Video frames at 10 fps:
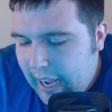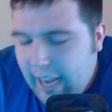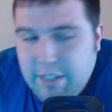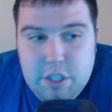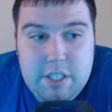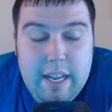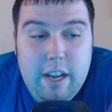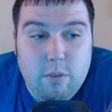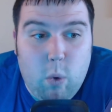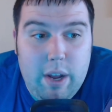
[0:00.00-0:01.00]
And just
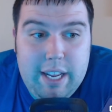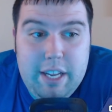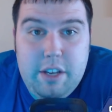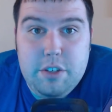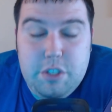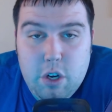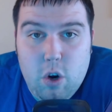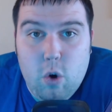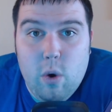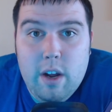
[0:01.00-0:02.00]
think of what he could
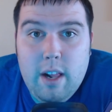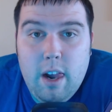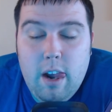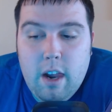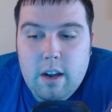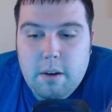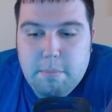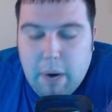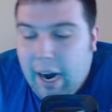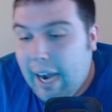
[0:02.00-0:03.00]
do
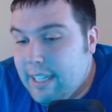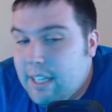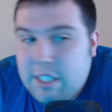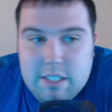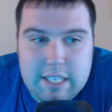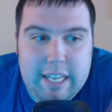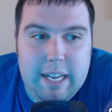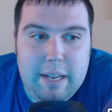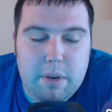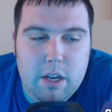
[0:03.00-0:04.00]
behind this
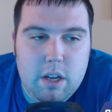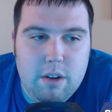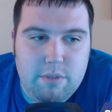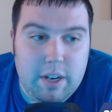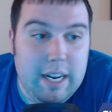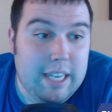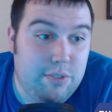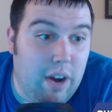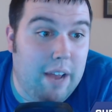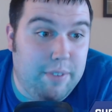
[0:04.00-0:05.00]
team for the
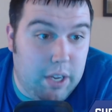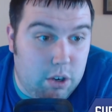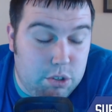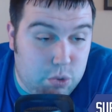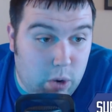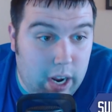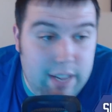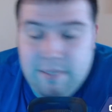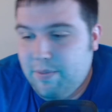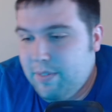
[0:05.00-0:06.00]
next five years,
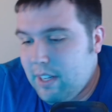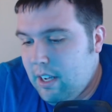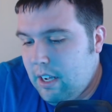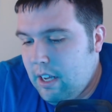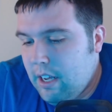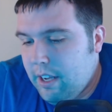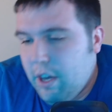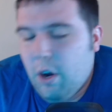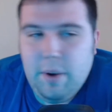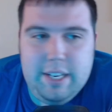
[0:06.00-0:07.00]
right?
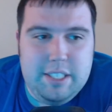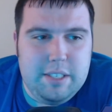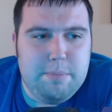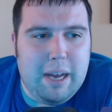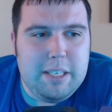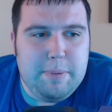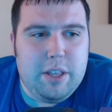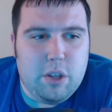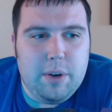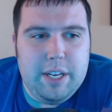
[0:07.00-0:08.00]
You know, he's, he's about to be
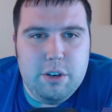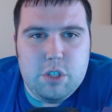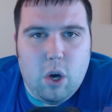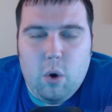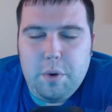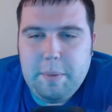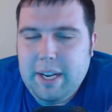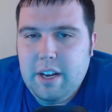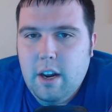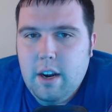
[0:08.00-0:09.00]
thirty years old. I
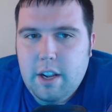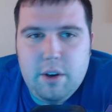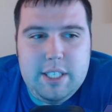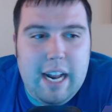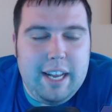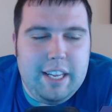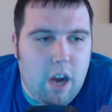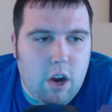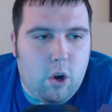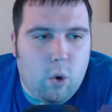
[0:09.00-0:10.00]
mean, you know, he's not a
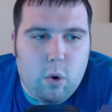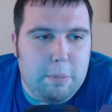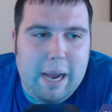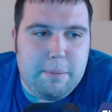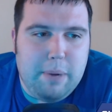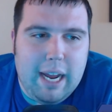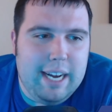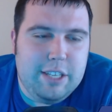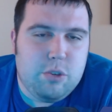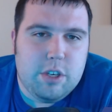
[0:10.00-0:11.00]
young quarterback by
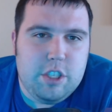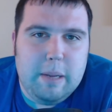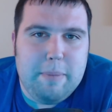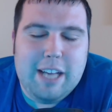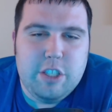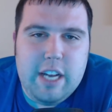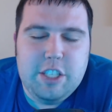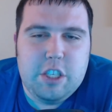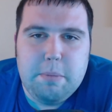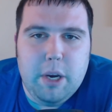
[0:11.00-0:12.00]
any stretch of the
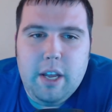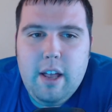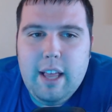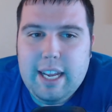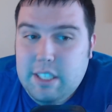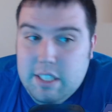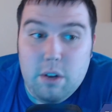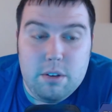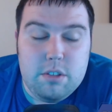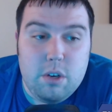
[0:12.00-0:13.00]
imagination, but he's
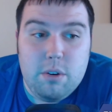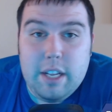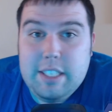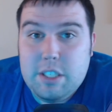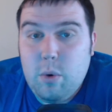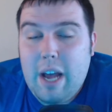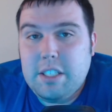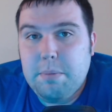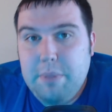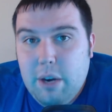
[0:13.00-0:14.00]
still, certainly still
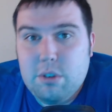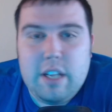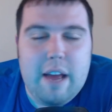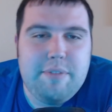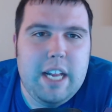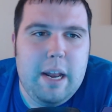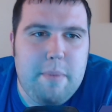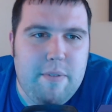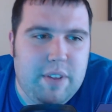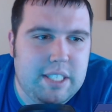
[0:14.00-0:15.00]
got some years left in
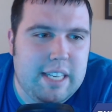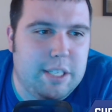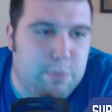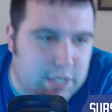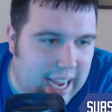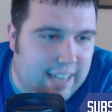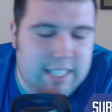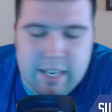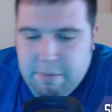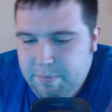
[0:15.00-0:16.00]
him if he stays
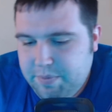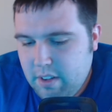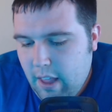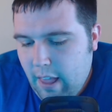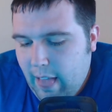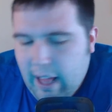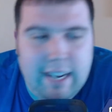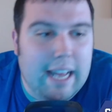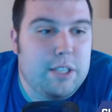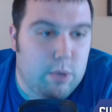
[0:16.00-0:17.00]
protected.
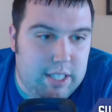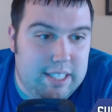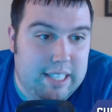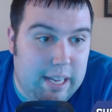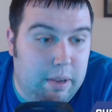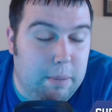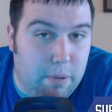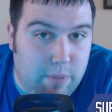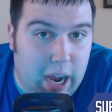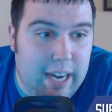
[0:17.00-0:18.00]
And that's what this team can
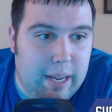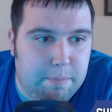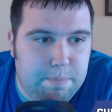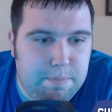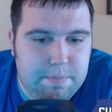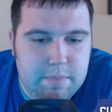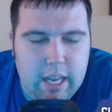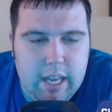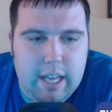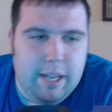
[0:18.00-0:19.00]
provide him.
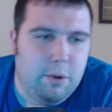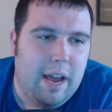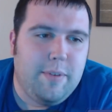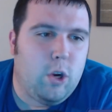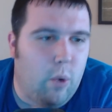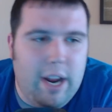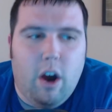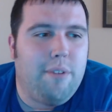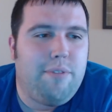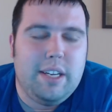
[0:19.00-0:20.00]
He'll have a great
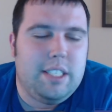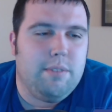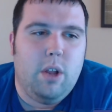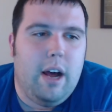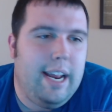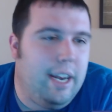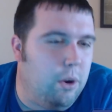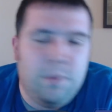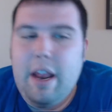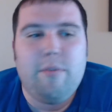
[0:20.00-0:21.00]
offensive line.
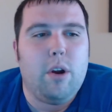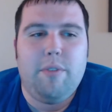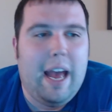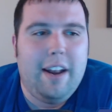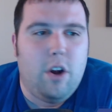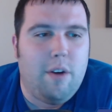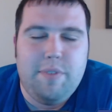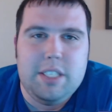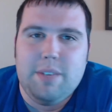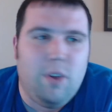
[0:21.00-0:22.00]
He'll never have had an
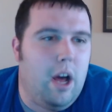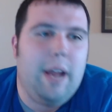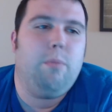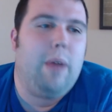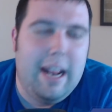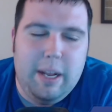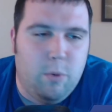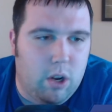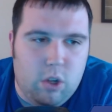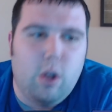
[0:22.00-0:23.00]
offensive line
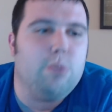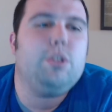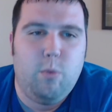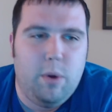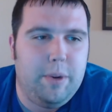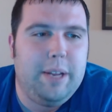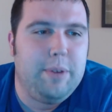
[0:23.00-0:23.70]
anywhere close to what we